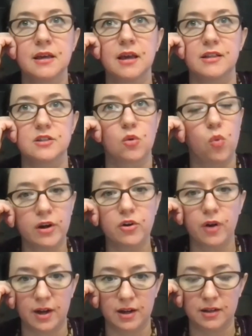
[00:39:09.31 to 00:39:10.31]
It's a
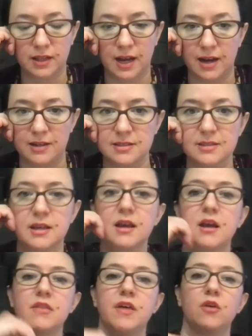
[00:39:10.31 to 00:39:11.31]
1-credit class
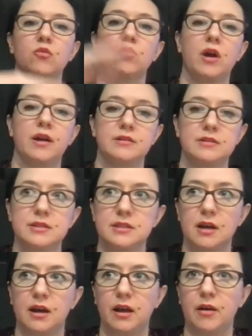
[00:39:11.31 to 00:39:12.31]
that runs
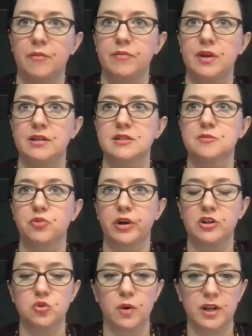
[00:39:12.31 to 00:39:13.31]
in
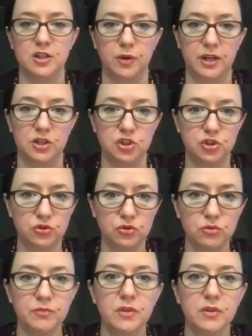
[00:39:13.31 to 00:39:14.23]
spring 2022